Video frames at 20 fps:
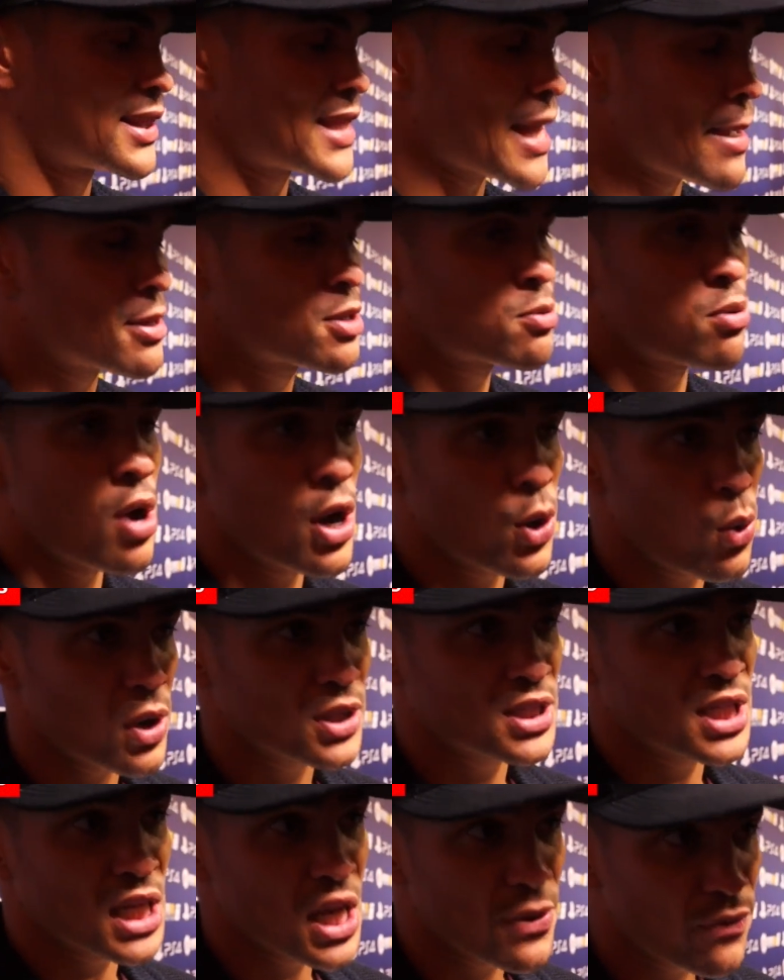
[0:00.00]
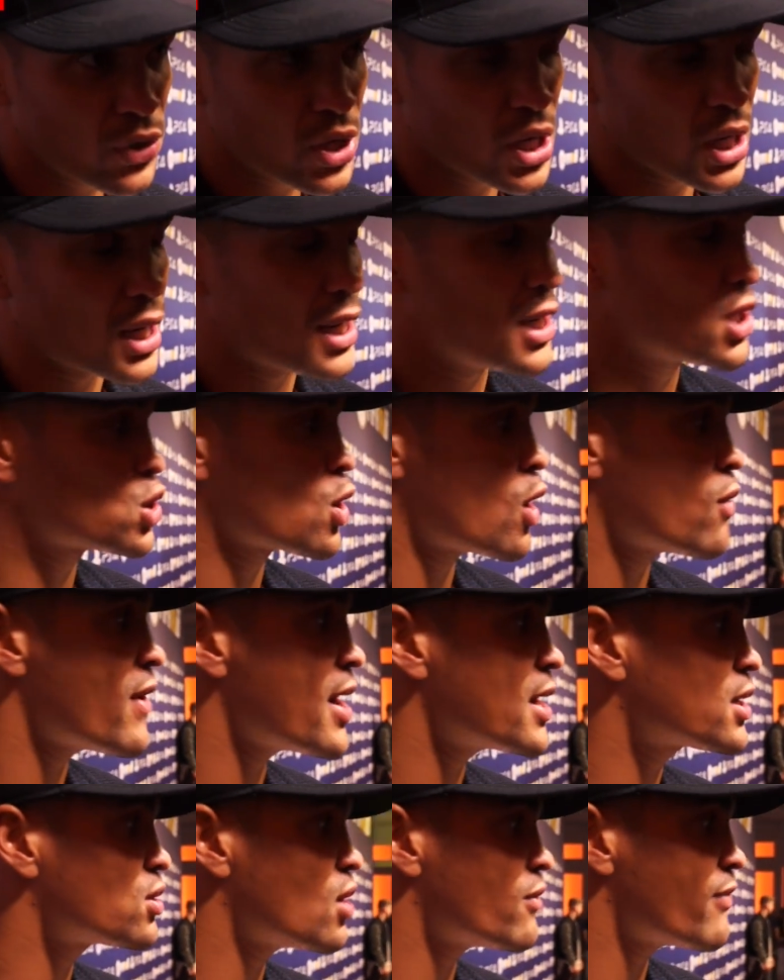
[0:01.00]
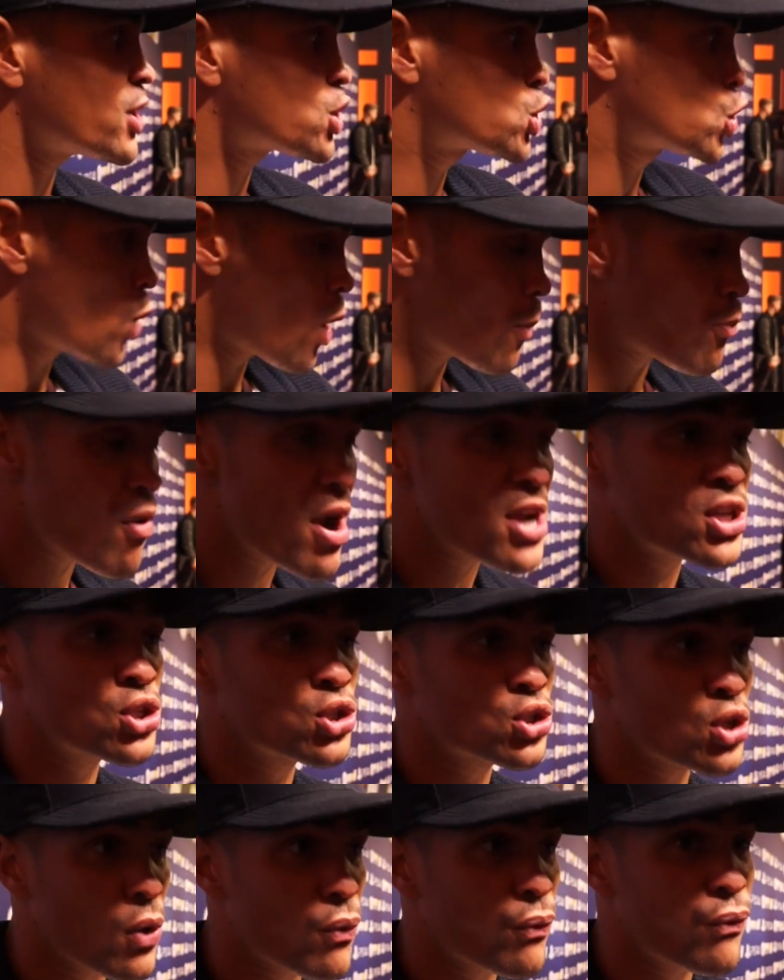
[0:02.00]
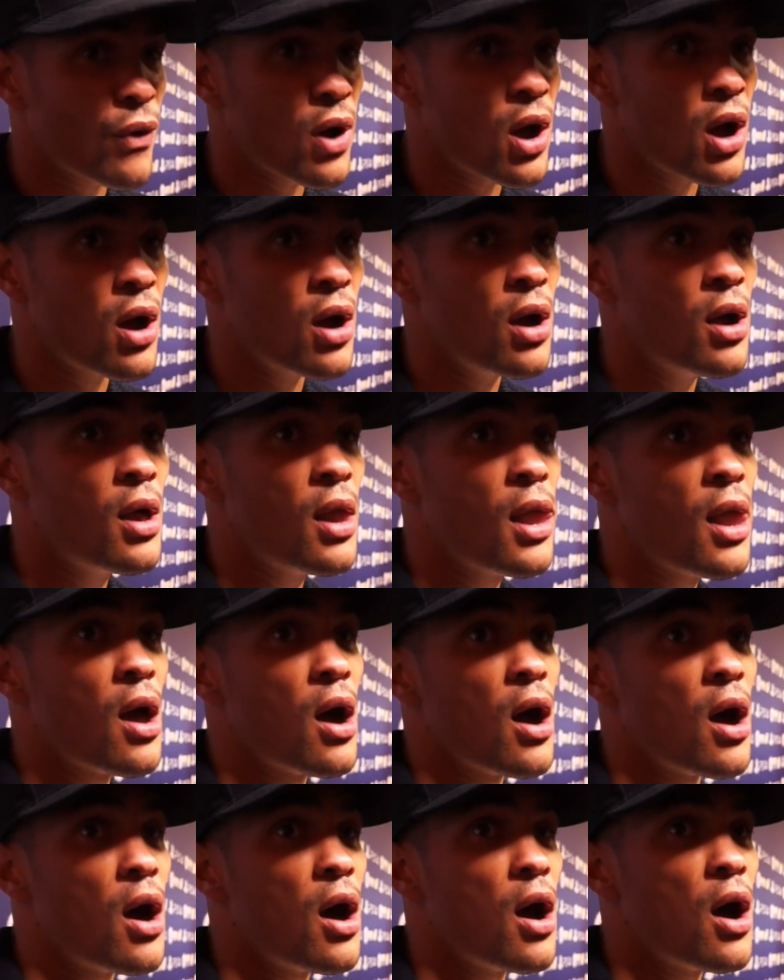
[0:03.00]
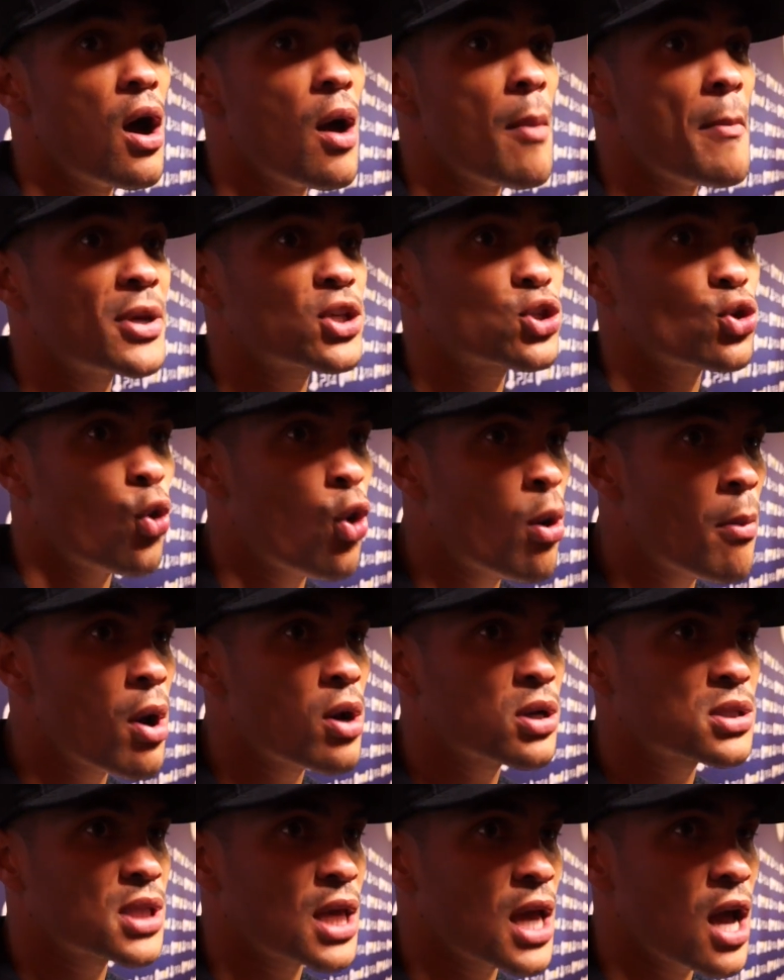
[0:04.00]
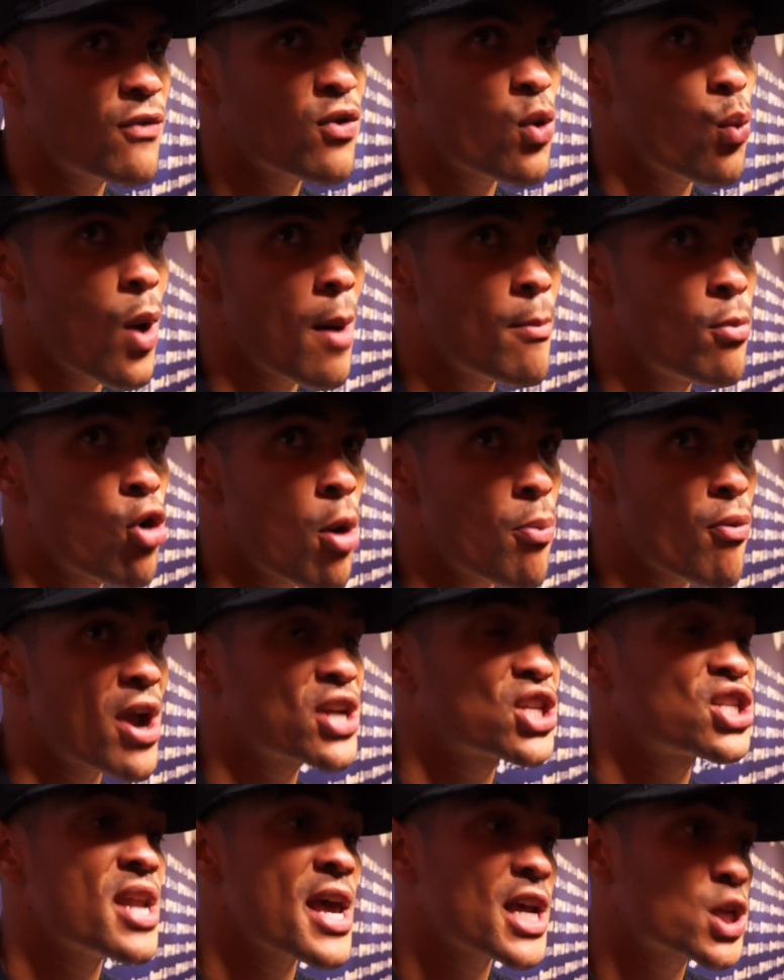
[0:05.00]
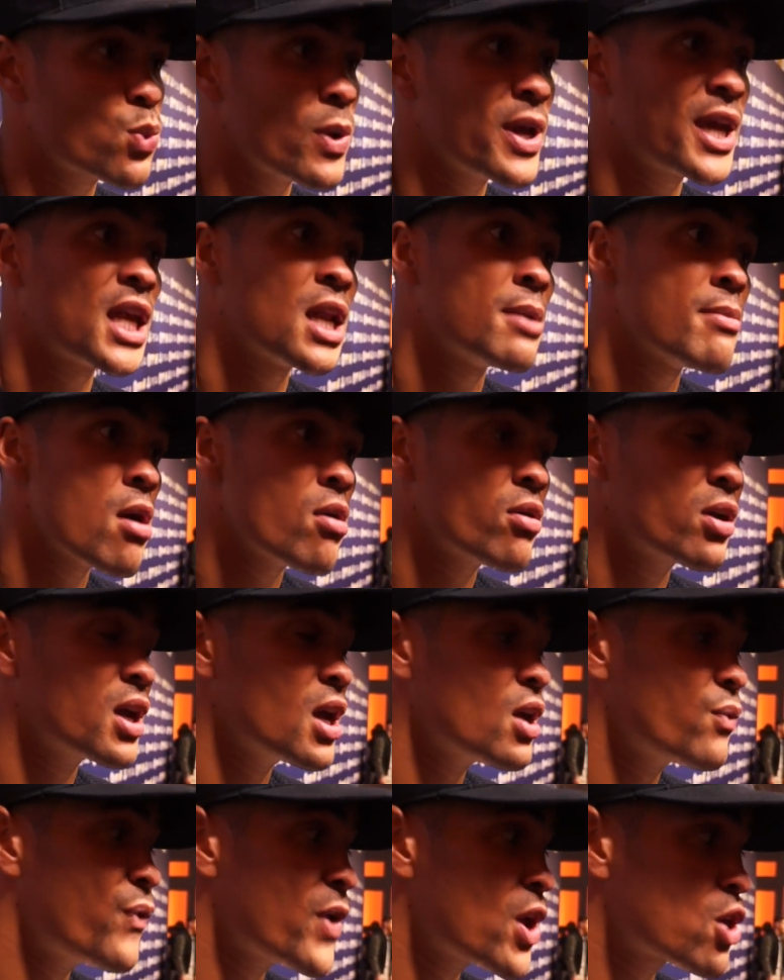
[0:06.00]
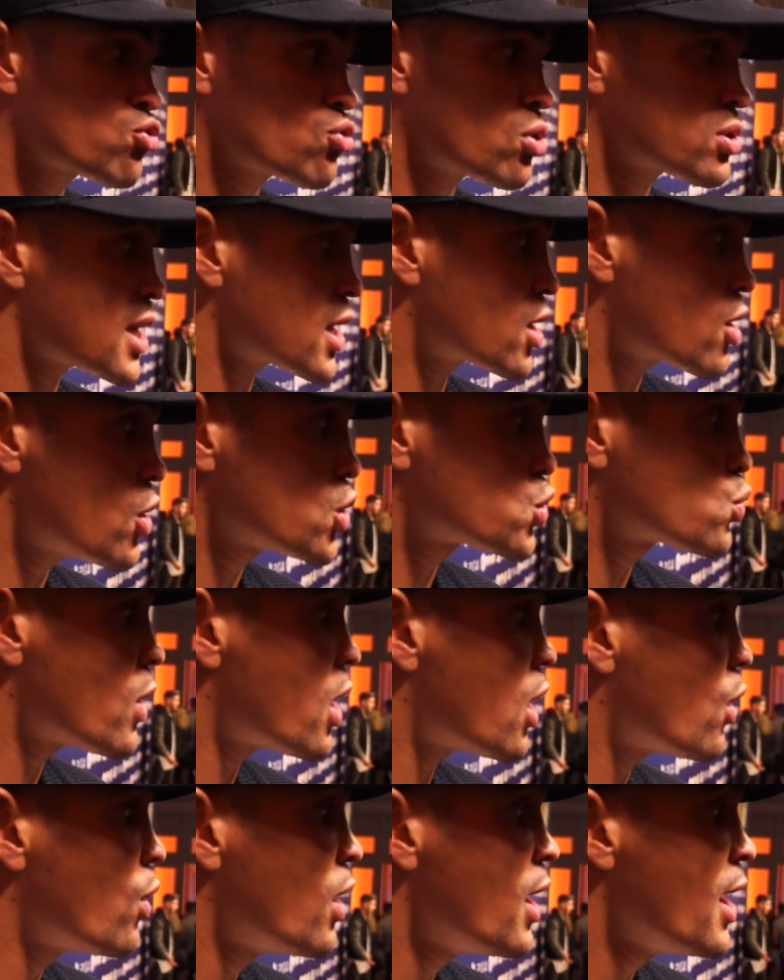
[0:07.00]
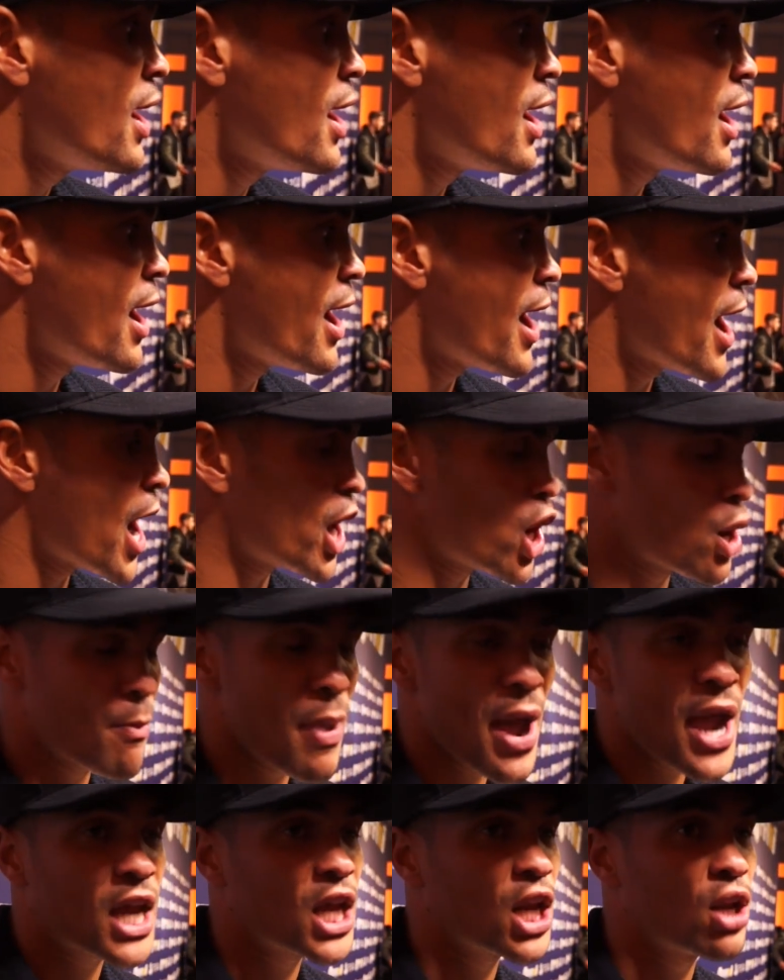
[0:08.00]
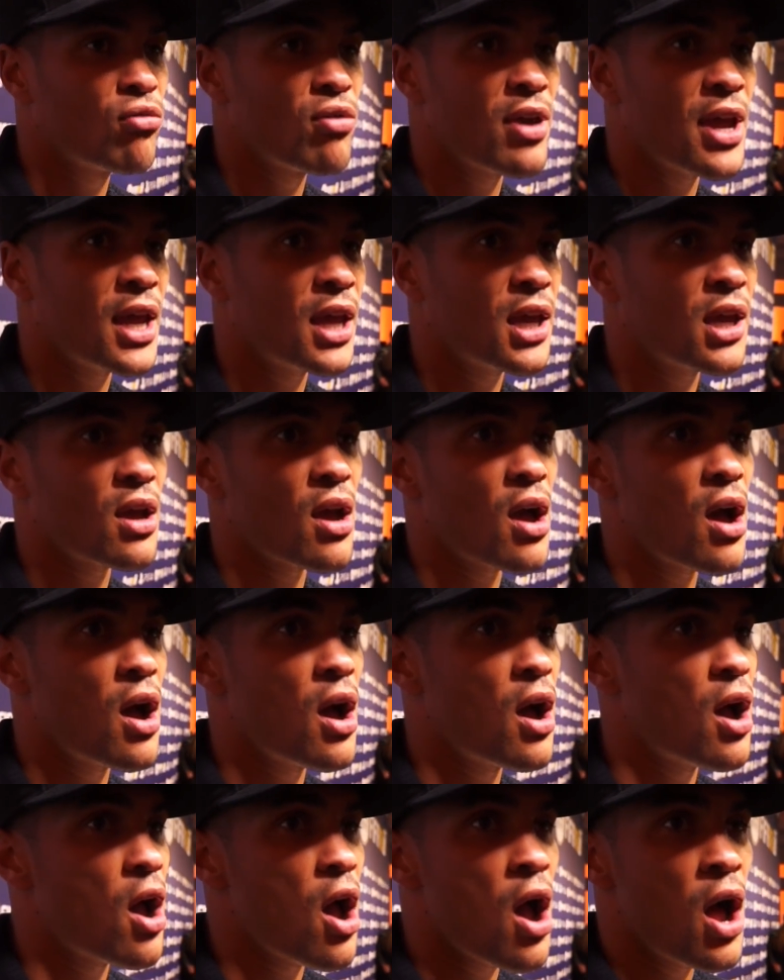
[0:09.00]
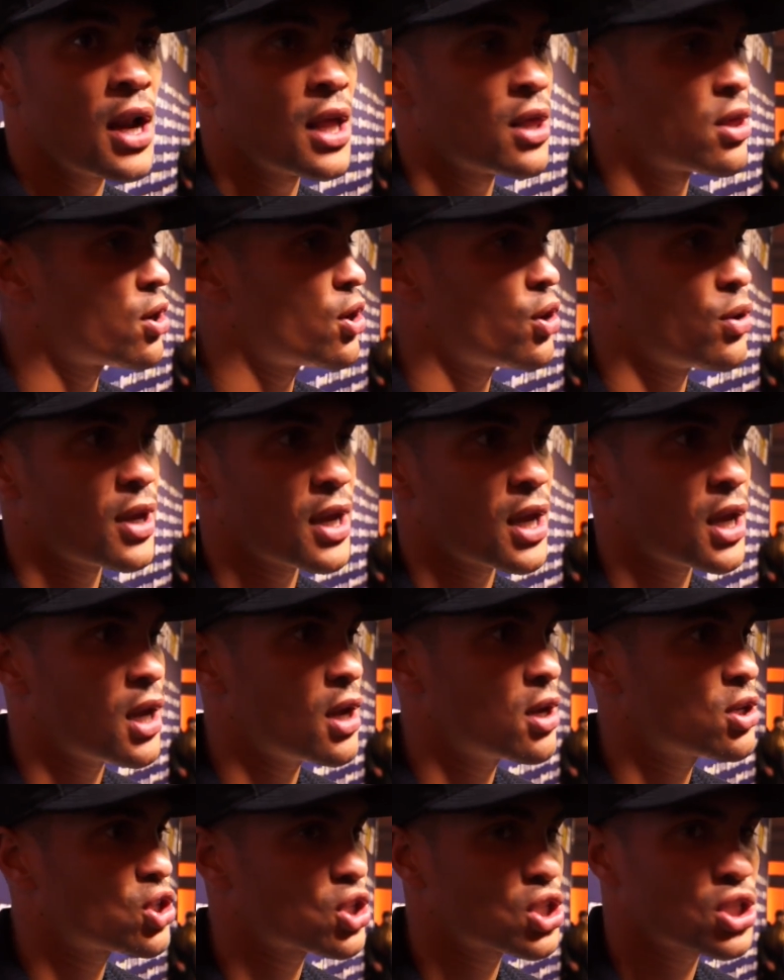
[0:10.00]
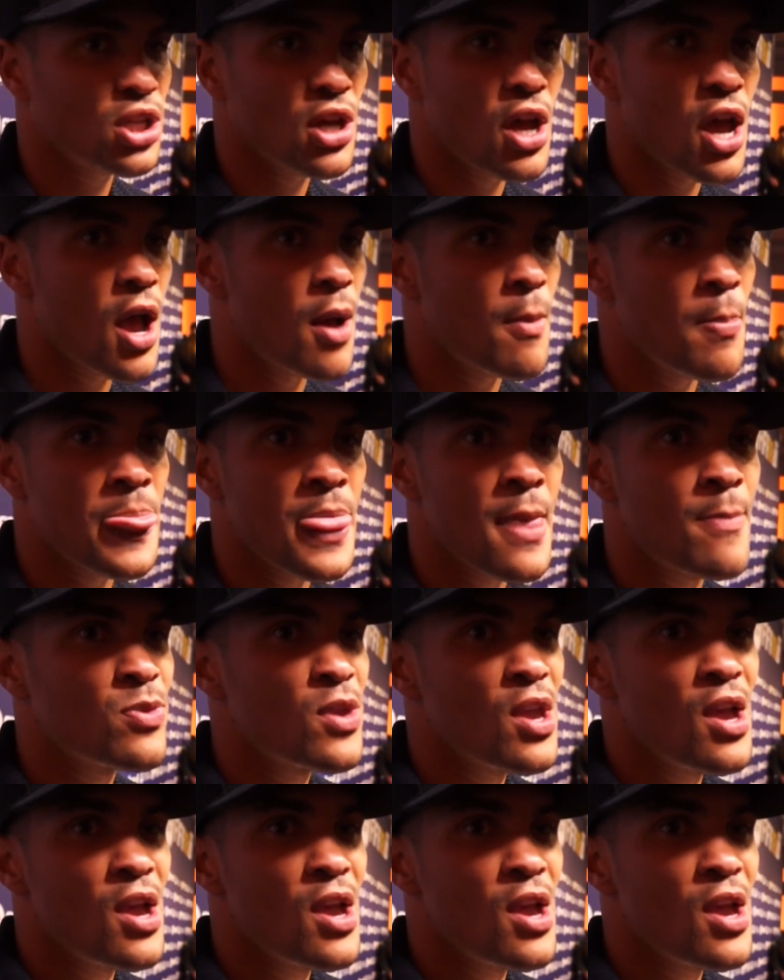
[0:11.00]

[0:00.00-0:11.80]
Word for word: damaged my eye quite significantly. So I've had, I've had two operations so far. Um, it's almost there. I've got one more operation next week in America. Fingers crossed that goes well, and I'm back in the ring uh, early in the new year. Just, um,